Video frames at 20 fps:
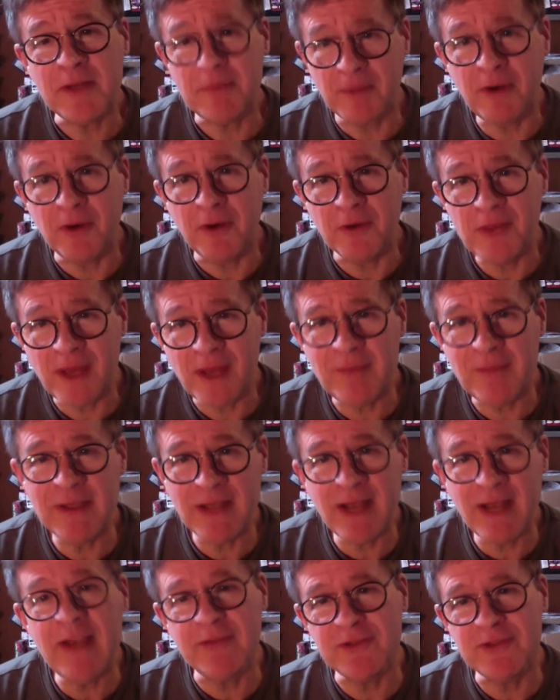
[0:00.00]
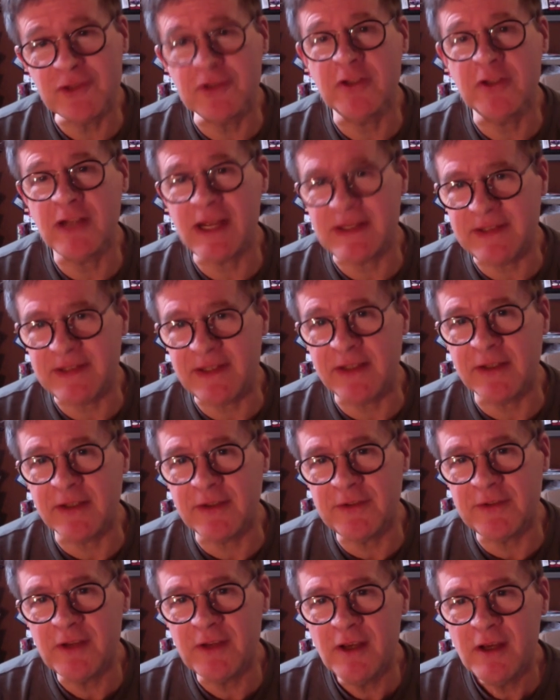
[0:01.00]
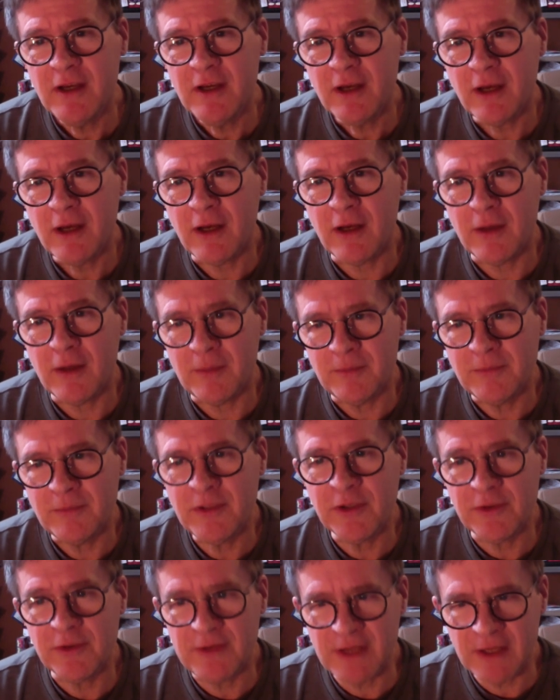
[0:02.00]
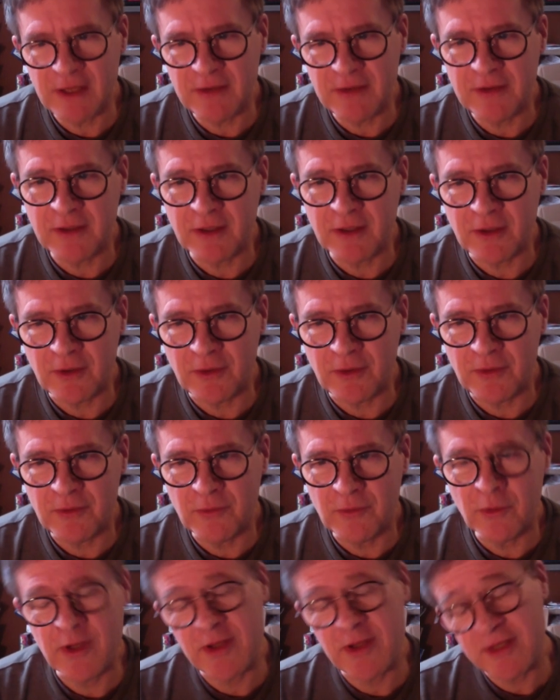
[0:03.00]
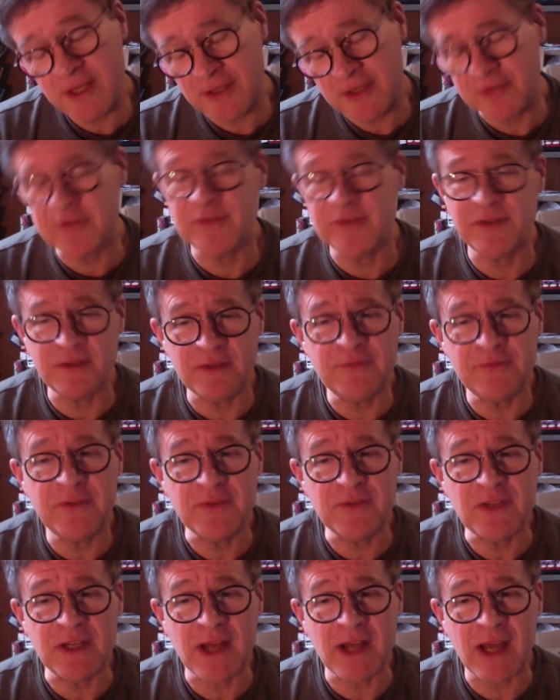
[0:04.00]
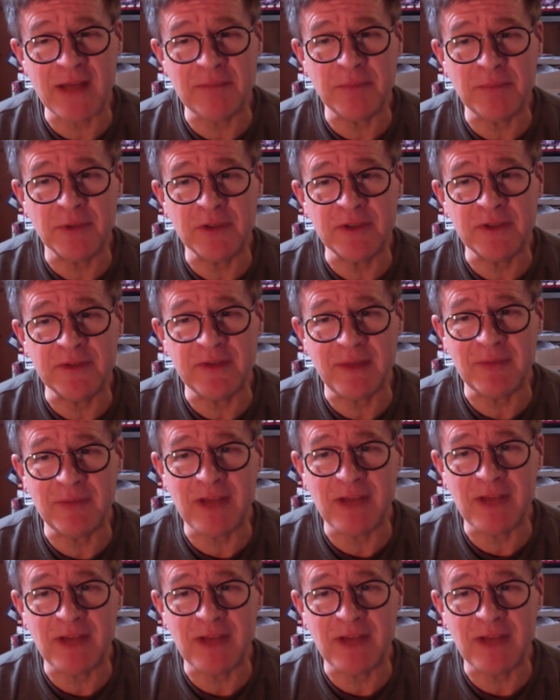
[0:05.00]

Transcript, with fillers: of both. I mean, I have certain ideas. Um, you know, the you know one of the characters in the '59 book is named